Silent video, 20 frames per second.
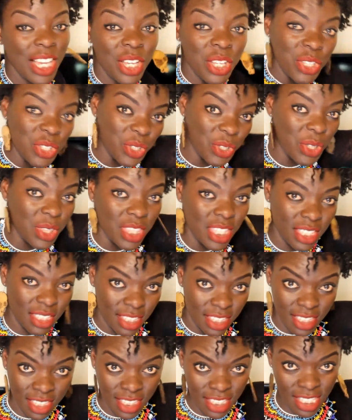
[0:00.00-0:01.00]
So
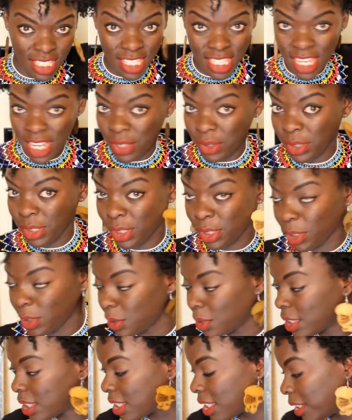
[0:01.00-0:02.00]
this is how it
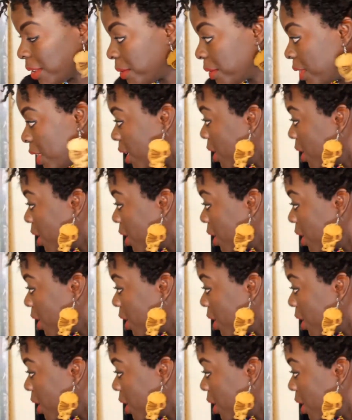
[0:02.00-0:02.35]
looks after